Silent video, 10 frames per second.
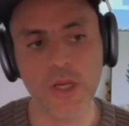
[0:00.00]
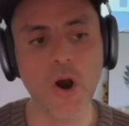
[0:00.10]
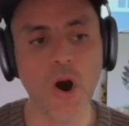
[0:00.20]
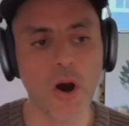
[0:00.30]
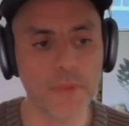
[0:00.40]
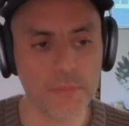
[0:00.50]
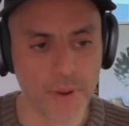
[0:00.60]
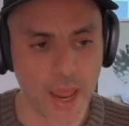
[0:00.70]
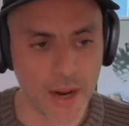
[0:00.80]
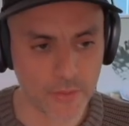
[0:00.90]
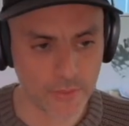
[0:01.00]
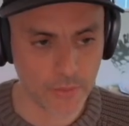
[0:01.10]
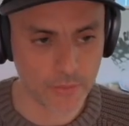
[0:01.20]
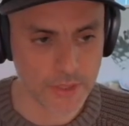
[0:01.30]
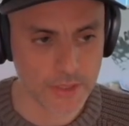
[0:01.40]
common pattern
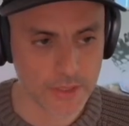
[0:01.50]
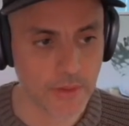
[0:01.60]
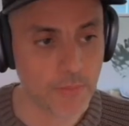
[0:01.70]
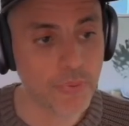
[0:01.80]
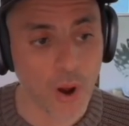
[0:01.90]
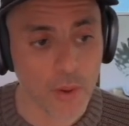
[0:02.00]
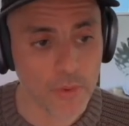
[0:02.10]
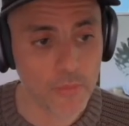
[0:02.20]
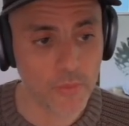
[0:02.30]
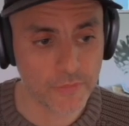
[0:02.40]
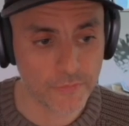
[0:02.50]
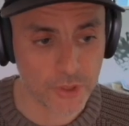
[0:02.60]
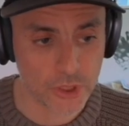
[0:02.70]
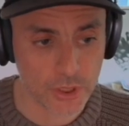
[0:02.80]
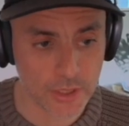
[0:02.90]
that we see. The problem with
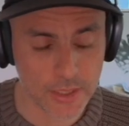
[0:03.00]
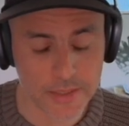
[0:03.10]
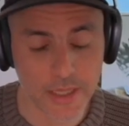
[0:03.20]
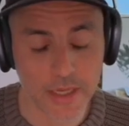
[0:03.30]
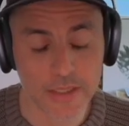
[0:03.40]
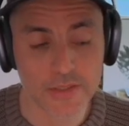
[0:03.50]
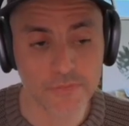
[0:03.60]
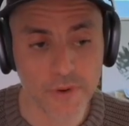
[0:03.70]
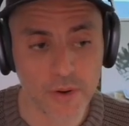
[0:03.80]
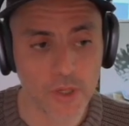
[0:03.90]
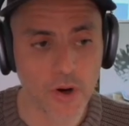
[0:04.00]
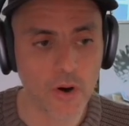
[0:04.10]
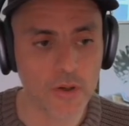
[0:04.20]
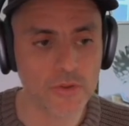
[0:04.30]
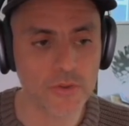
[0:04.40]
phishing is that it's very
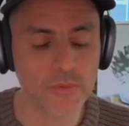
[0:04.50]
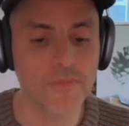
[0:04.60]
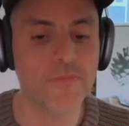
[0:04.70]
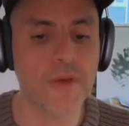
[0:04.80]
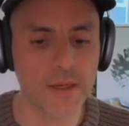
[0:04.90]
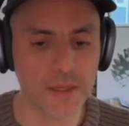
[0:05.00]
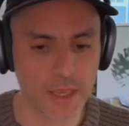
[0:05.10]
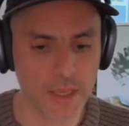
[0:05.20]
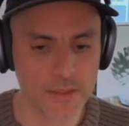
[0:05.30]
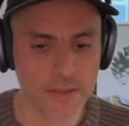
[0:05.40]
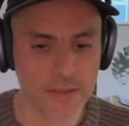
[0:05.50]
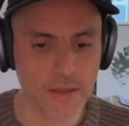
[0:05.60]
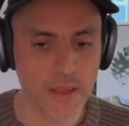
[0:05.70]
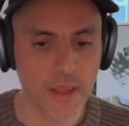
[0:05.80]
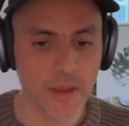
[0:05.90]
hard to defend against
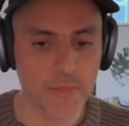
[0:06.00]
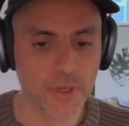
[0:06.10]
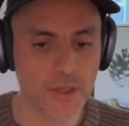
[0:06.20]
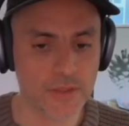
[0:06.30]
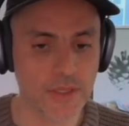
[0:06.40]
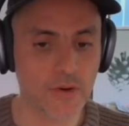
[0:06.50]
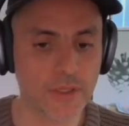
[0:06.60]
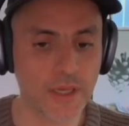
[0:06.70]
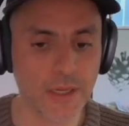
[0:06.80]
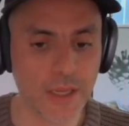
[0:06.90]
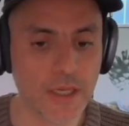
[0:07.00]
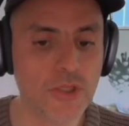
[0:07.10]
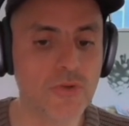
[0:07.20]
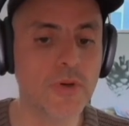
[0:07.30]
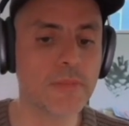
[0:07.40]
because they are getting
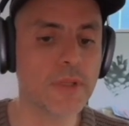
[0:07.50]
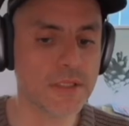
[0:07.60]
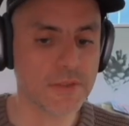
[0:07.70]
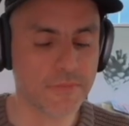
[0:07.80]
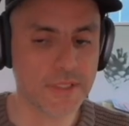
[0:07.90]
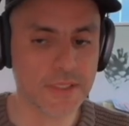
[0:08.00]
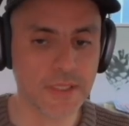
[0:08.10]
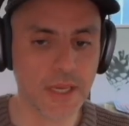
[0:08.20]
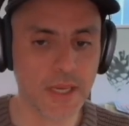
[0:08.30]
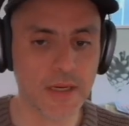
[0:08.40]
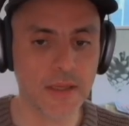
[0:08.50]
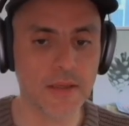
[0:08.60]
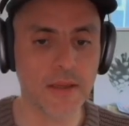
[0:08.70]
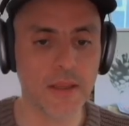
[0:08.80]
extremely sophisticated.